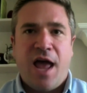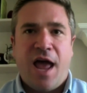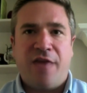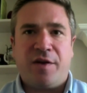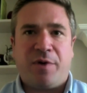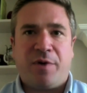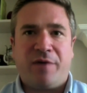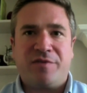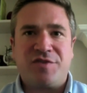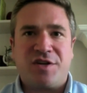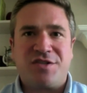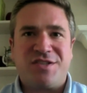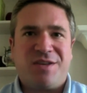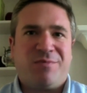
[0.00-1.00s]
And the Department
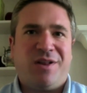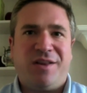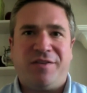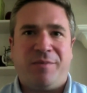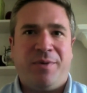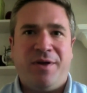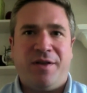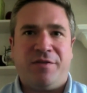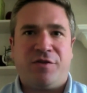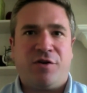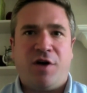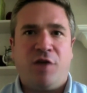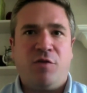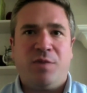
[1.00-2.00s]
of Justice said, well, it depends.
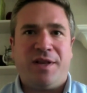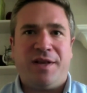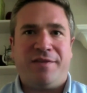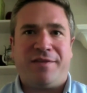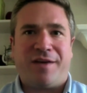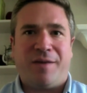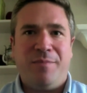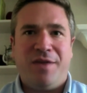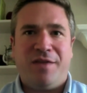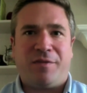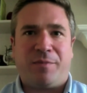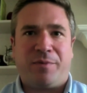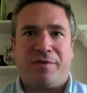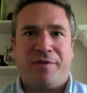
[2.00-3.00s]
They're unwilling to
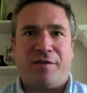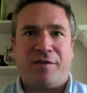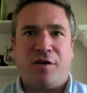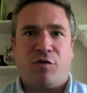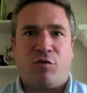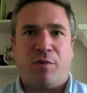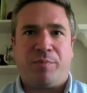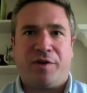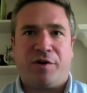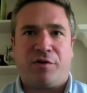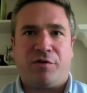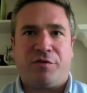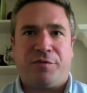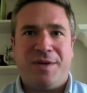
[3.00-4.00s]
commit to protecting core
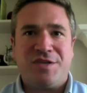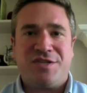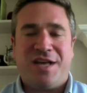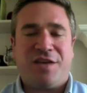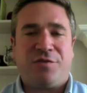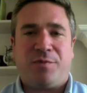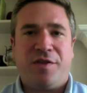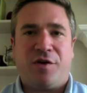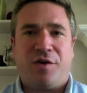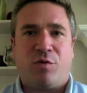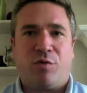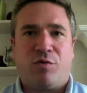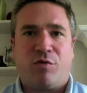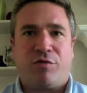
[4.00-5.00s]
political speech. That's why the
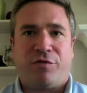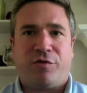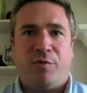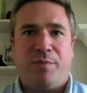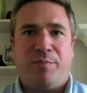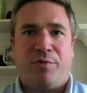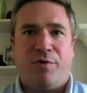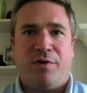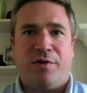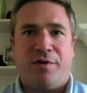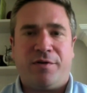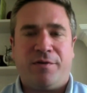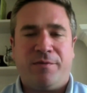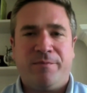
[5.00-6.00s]
court order is so important.